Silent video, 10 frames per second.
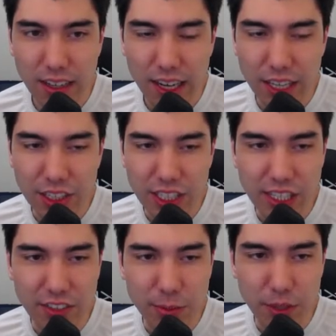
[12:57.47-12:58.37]
just
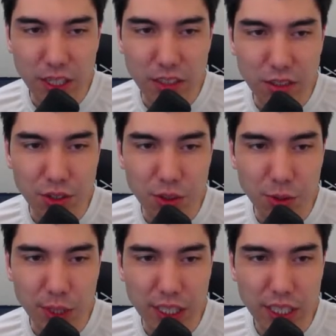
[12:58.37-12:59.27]
gave up on it a little too
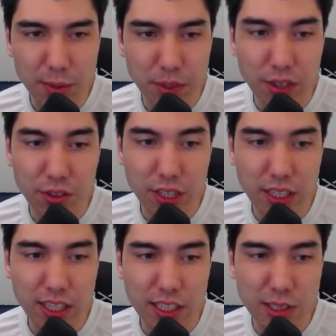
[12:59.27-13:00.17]
quickly. But I really like this